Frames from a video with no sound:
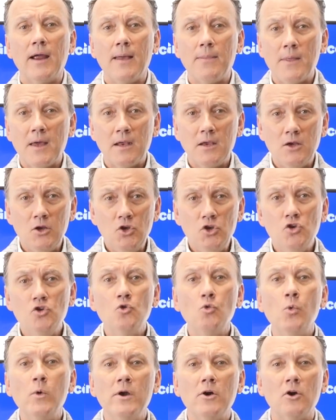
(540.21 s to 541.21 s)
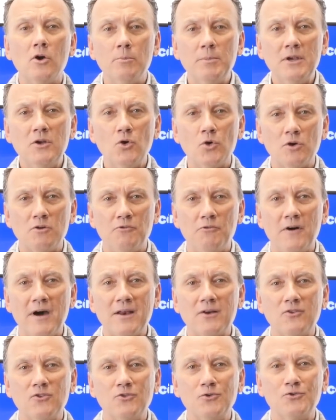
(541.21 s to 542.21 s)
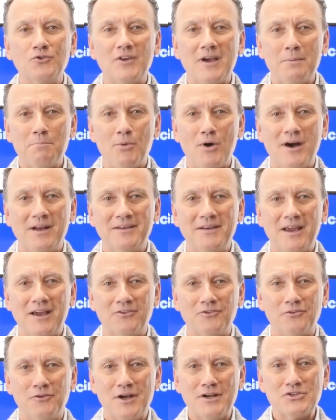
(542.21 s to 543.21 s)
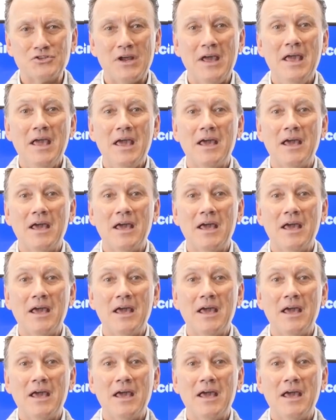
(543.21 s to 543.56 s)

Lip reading: and then you will be notified as soon as that podcast launches.